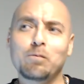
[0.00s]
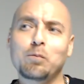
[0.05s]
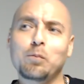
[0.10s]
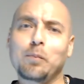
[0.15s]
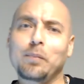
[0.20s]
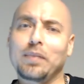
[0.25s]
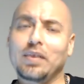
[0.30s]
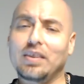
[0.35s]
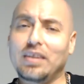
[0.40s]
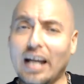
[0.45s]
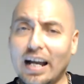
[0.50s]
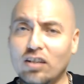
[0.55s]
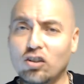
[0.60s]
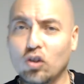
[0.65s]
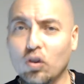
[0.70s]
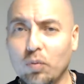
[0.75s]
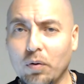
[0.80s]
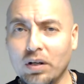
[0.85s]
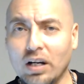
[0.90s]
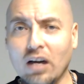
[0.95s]
that
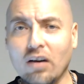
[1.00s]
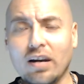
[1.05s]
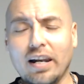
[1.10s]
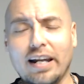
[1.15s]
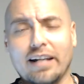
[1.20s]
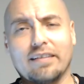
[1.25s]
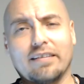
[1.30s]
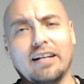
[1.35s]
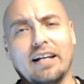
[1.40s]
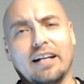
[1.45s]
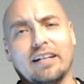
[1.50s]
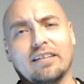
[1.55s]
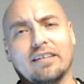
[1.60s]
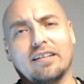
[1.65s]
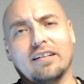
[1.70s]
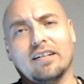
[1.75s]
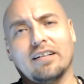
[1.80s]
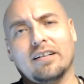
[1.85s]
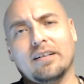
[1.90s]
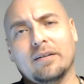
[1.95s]
juvenile like
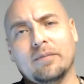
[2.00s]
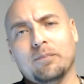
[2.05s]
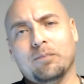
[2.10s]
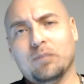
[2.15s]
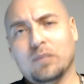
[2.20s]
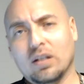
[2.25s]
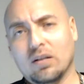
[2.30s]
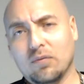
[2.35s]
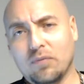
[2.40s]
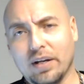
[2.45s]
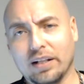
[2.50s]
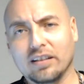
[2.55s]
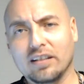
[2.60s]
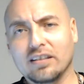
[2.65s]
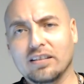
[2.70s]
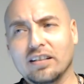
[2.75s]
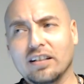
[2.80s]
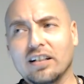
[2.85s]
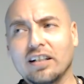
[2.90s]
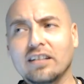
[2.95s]
the Invictus
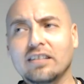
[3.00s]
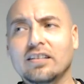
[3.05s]
does.